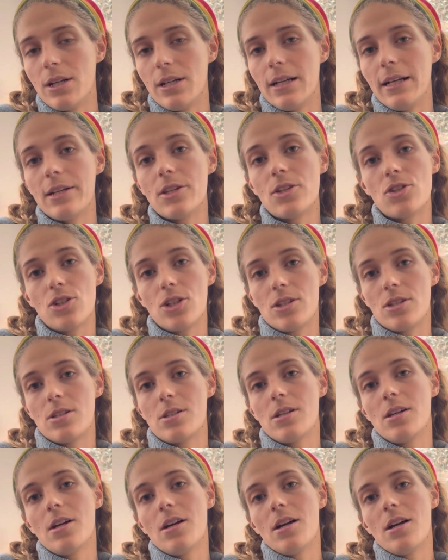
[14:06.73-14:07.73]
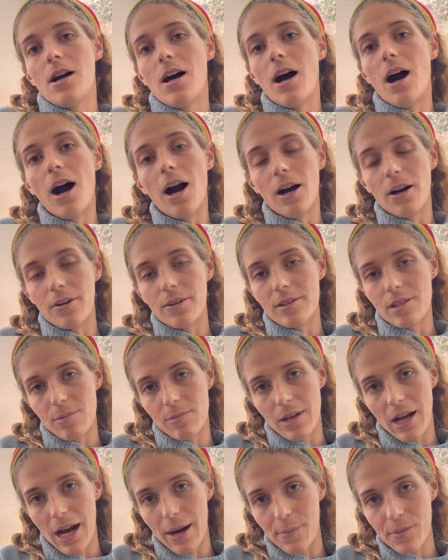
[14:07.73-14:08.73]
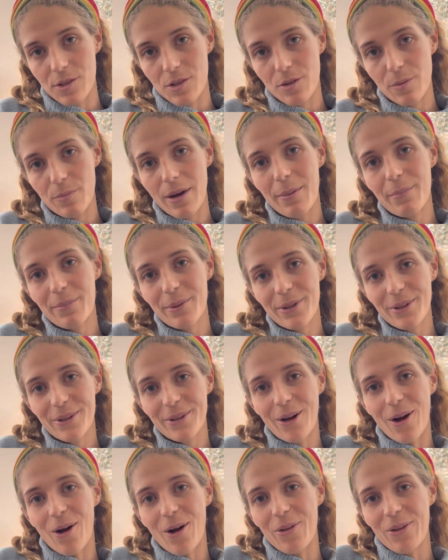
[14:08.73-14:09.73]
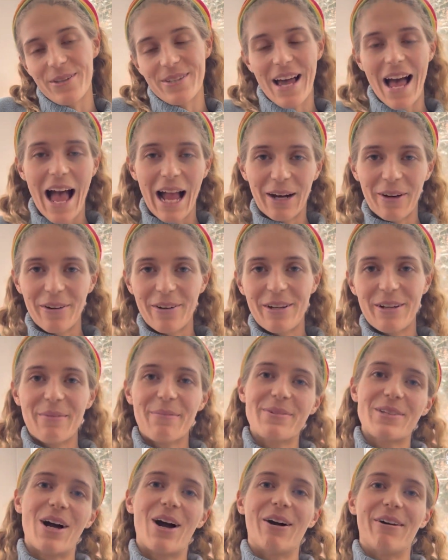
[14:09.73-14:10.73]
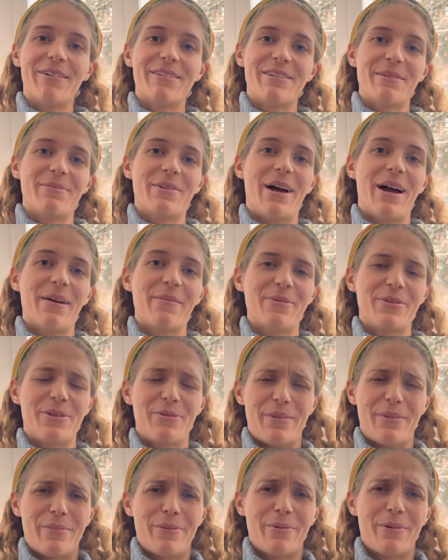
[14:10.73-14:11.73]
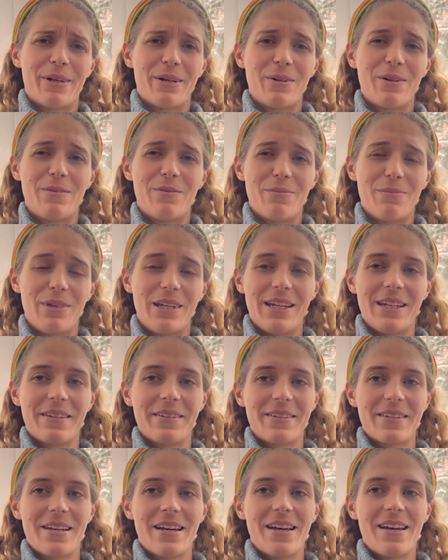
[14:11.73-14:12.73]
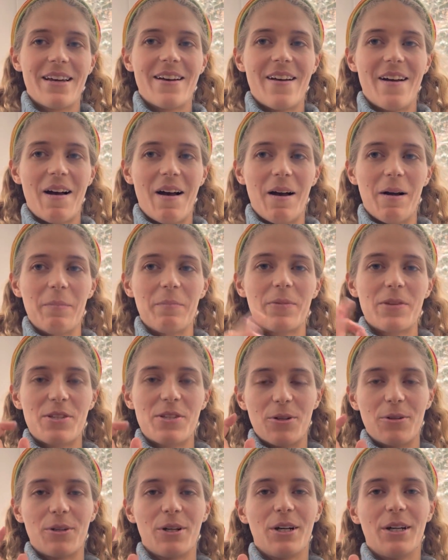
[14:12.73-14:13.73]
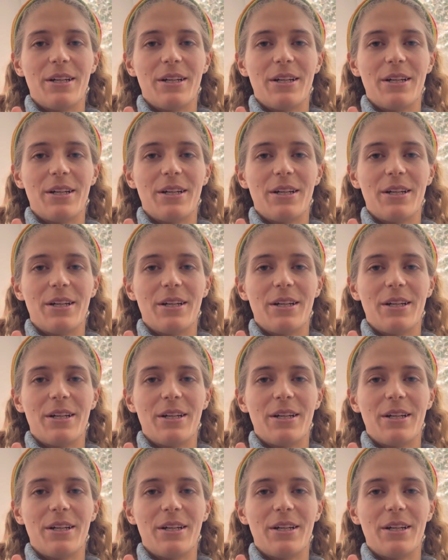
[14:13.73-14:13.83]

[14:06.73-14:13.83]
It's just hard sometimes to remember all these acronyms, hard sometimes to remember what it even means. So